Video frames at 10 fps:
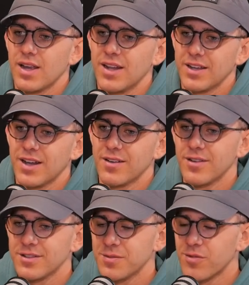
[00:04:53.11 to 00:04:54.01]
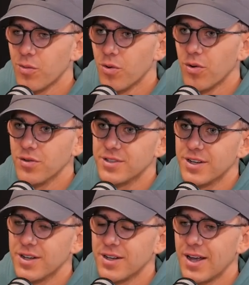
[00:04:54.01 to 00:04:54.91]
to get some rewards
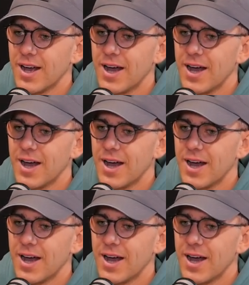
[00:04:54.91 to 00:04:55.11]
and,